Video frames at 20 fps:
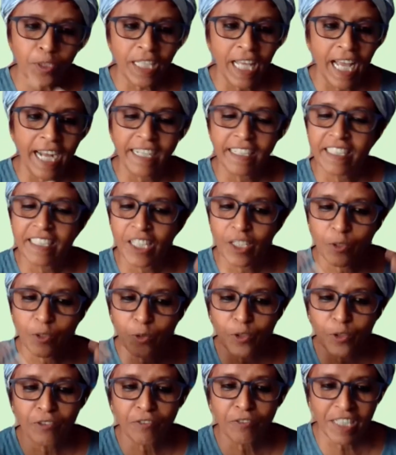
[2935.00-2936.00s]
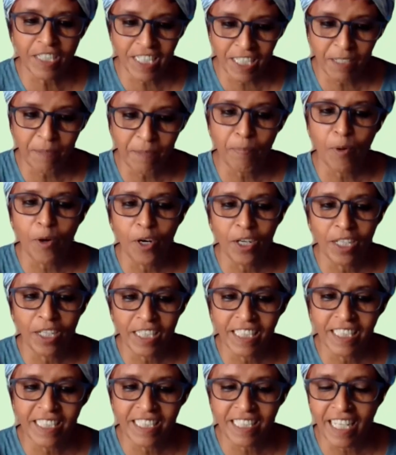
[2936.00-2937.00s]
both had their own fishing
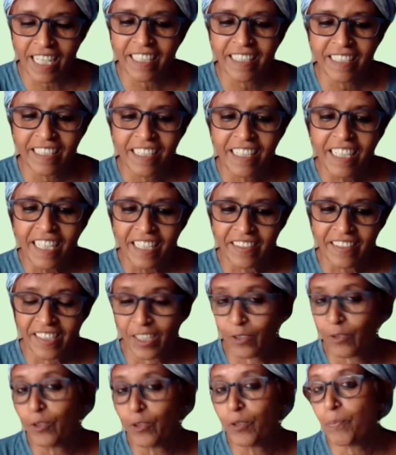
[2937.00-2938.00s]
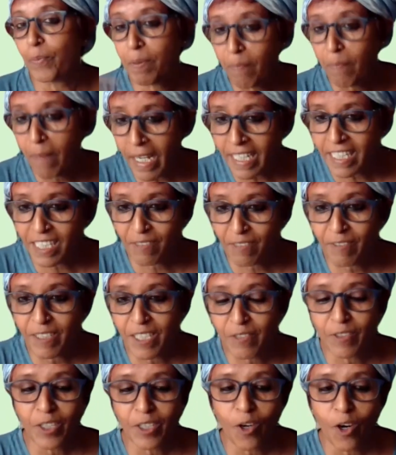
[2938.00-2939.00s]
pond inside their own premise,
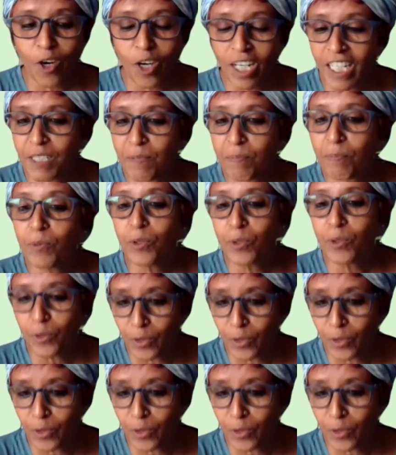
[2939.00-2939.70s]
which we call as